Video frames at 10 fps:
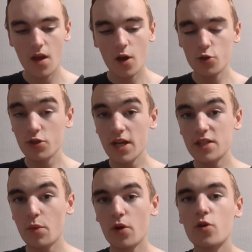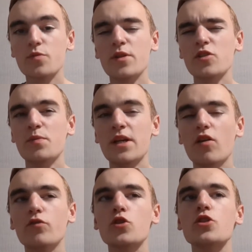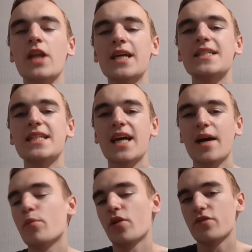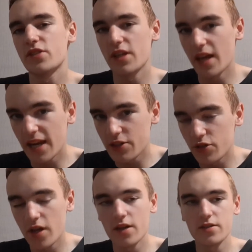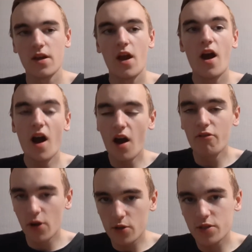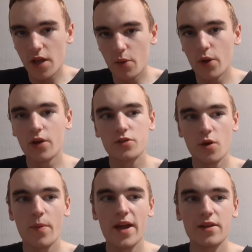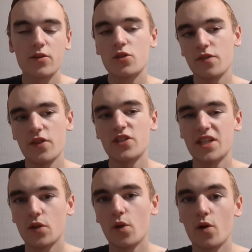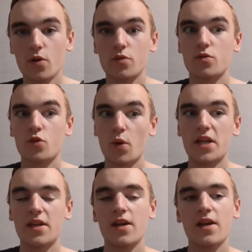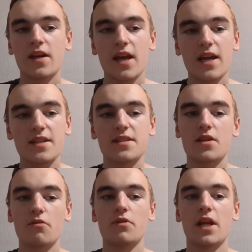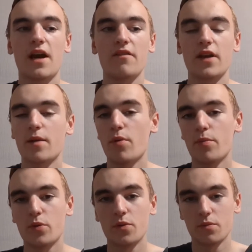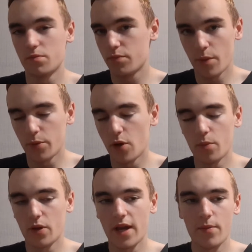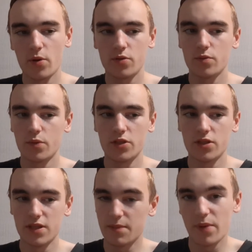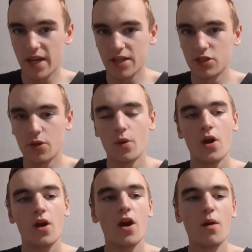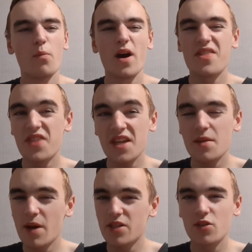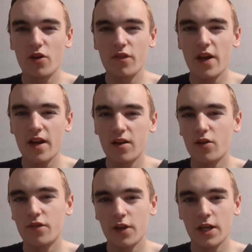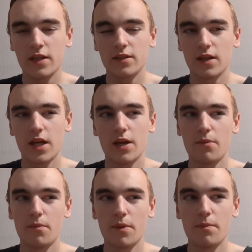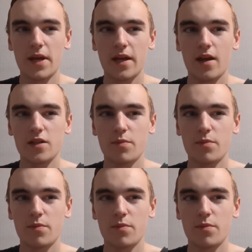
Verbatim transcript: 181 horsepower, top speed of just 99, but obviously electric cars are a lot slower top end because of their single or twin gears. They don't really have like a proper proper normal gearbox, which is the big issue. Um, but I think they might solve that hopefully um, and make cars a